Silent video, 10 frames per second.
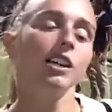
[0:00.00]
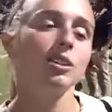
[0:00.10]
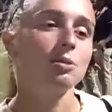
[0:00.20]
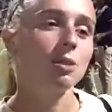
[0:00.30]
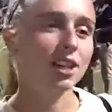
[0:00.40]

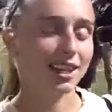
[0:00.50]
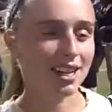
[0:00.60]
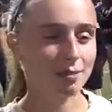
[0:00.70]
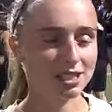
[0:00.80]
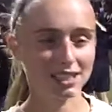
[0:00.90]
Well, I
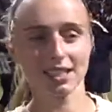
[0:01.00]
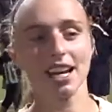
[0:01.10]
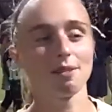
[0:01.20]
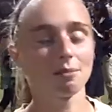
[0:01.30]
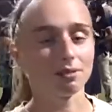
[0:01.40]
came into the
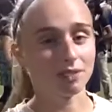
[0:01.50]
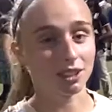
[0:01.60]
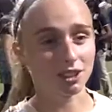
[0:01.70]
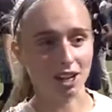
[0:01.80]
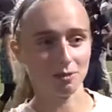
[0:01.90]
game
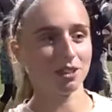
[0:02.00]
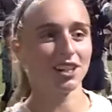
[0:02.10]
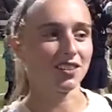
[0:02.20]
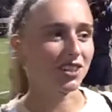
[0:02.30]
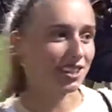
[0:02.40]
incredibly
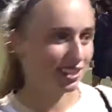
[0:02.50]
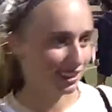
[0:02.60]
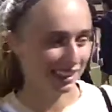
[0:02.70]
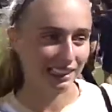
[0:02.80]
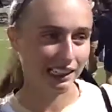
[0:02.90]
nervous.
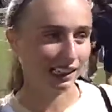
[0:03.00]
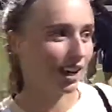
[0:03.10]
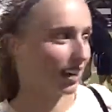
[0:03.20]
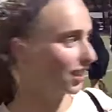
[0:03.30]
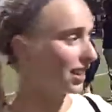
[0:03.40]
Like,
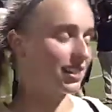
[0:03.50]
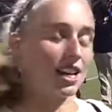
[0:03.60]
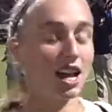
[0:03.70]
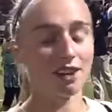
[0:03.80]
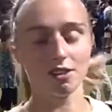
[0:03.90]
I think as
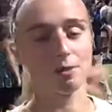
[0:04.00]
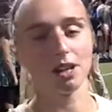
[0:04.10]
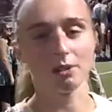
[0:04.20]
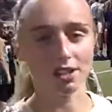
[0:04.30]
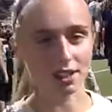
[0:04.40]

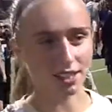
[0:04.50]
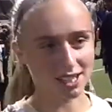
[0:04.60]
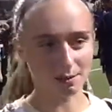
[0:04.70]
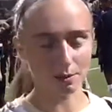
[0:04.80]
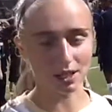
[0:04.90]
everybody was on the
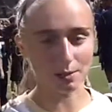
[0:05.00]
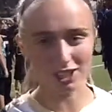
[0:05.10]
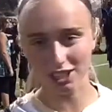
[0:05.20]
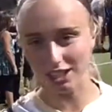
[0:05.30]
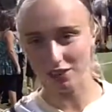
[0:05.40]
team, but
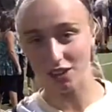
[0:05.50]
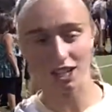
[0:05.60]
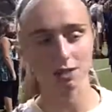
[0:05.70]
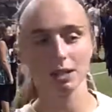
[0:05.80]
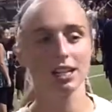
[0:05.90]
especially as a
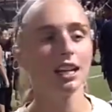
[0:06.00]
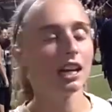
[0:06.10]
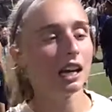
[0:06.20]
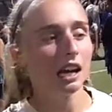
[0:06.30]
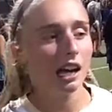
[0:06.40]
freshman.
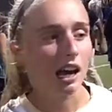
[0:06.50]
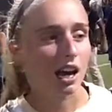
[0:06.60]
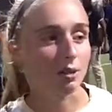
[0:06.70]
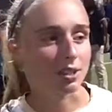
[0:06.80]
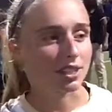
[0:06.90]

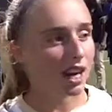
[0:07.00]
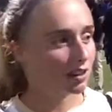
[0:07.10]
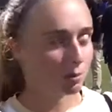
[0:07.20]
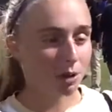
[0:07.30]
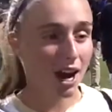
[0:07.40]
I was kind
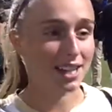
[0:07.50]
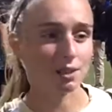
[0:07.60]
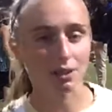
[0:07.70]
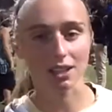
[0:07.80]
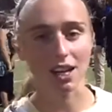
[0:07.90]
of surprised
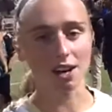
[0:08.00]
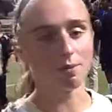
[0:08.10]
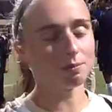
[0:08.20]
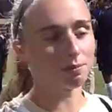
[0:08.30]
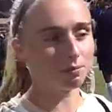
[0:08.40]

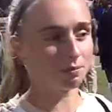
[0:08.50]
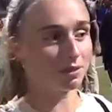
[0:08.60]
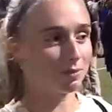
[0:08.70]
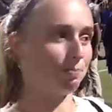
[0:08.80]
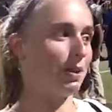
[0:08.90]

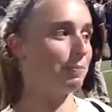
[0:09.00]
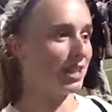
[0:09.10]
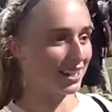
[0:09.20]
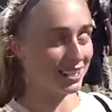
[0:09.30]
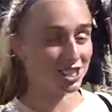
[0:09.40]
with
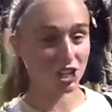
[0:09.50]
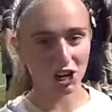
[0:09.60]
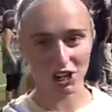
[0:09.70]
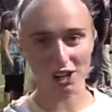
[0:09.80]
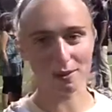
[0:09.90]
being a
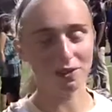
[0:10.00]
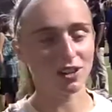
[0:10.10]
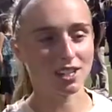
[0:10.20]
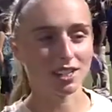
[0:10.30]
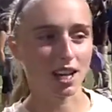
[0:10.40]
starter in my
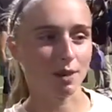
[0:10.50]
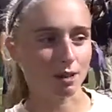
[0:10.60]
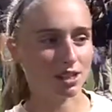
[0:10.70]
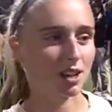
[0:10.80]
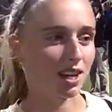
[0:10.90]
first game,
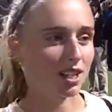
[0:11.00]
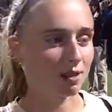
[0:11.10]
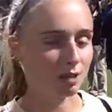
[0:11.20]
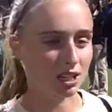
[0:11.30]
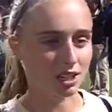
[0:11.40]
and so I
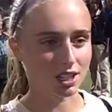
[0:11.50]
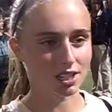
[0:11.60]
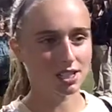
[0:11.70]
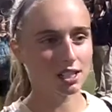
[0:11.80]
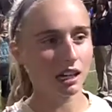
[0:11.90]
came in
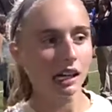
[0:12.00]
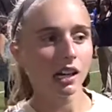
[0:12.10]
just,